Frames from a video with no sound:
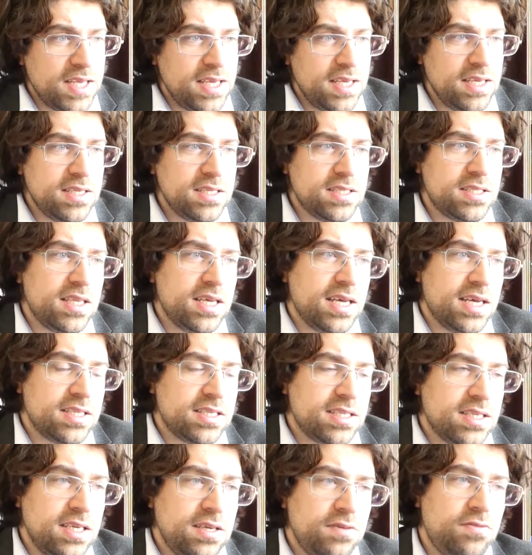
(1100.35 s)
is
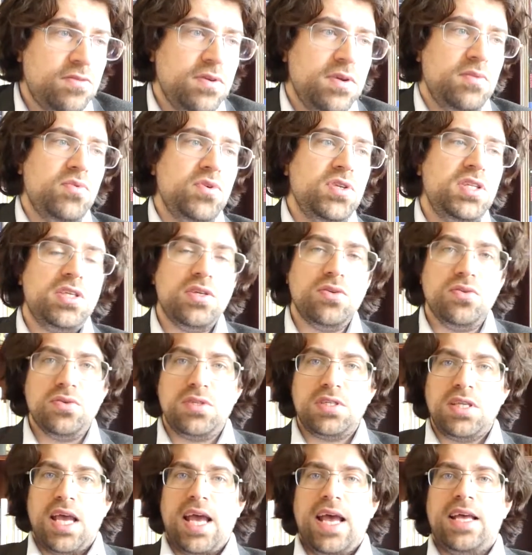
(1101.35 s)
that if we would use